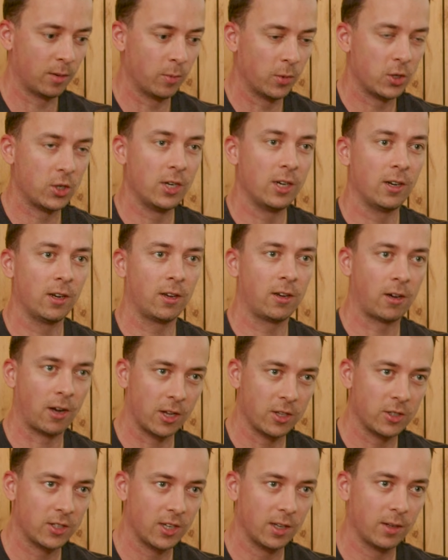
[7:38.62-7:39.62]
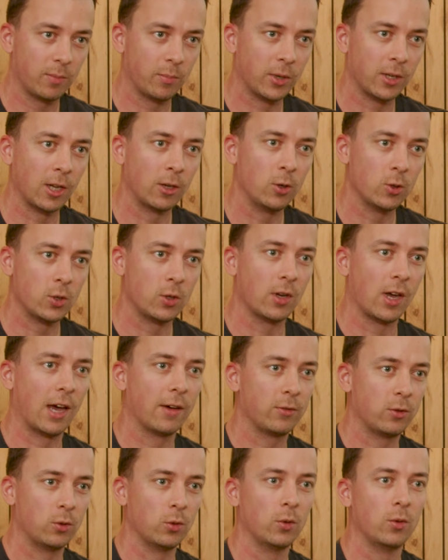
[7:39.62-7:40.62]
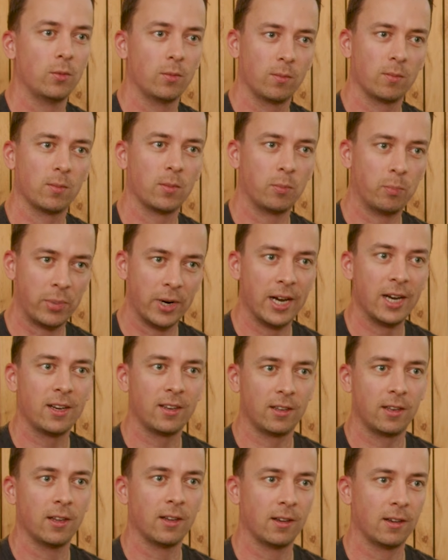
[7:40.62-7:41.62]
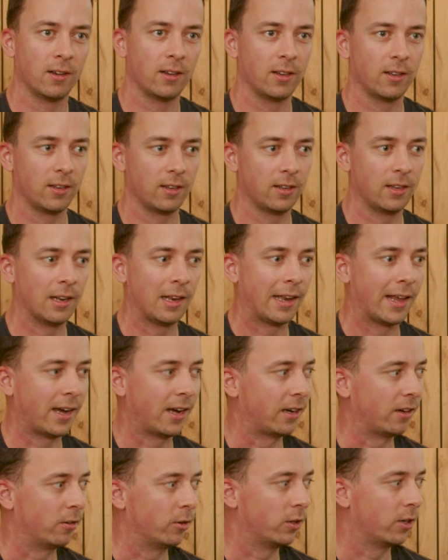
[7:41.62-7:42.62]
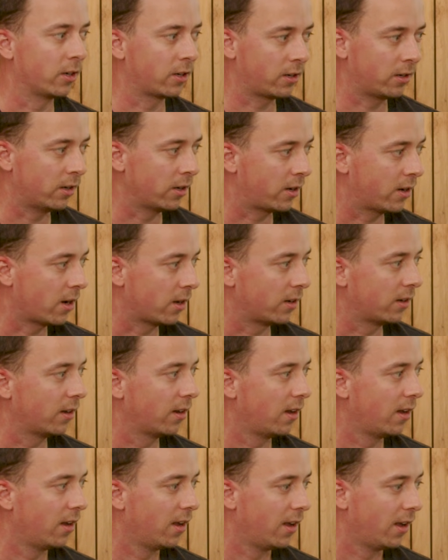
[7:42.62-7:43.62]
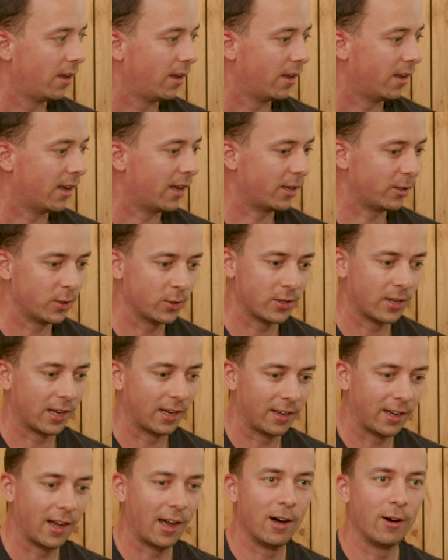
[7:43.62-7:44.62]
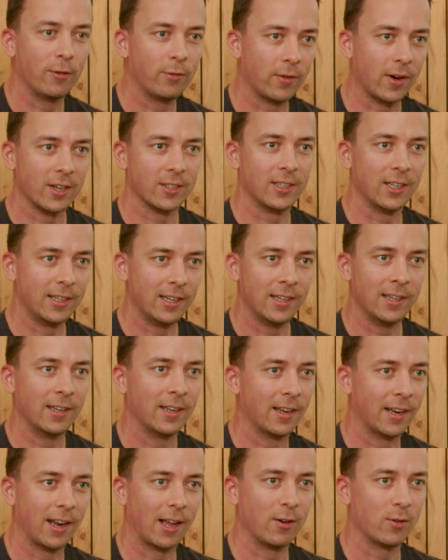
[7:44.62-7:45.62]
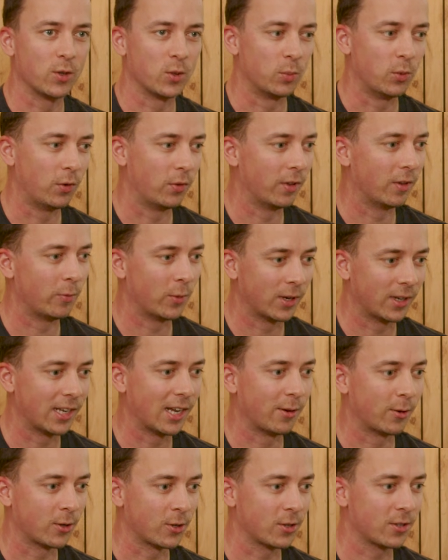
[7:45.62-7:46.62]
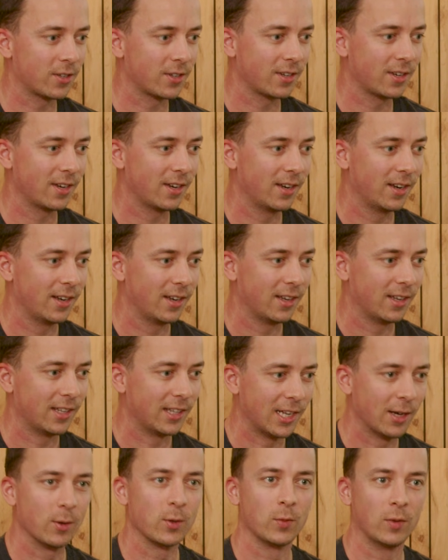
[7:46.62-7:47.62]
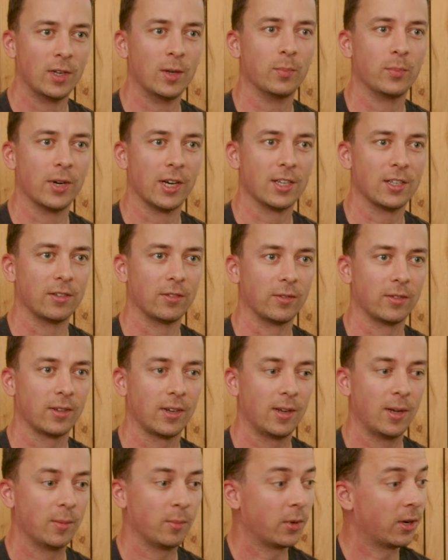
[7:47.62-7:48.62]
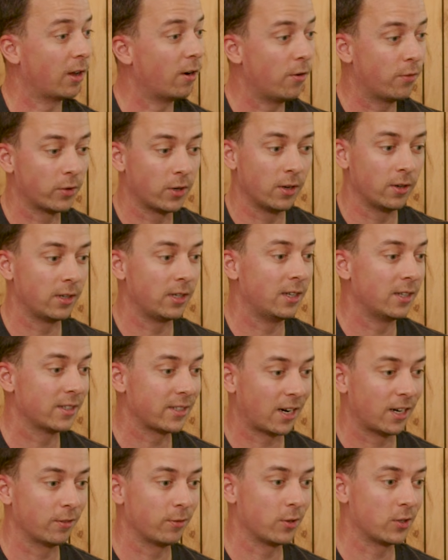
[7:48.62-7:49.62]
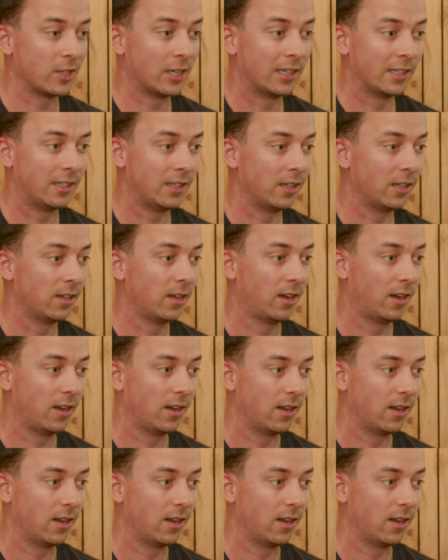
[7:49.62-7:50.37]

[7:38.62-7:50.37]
machine cuts it, but then you still have to break the line or the cut. And just like how fast they did it and how smooth it went, that was really impressive. But overall, the entire facility,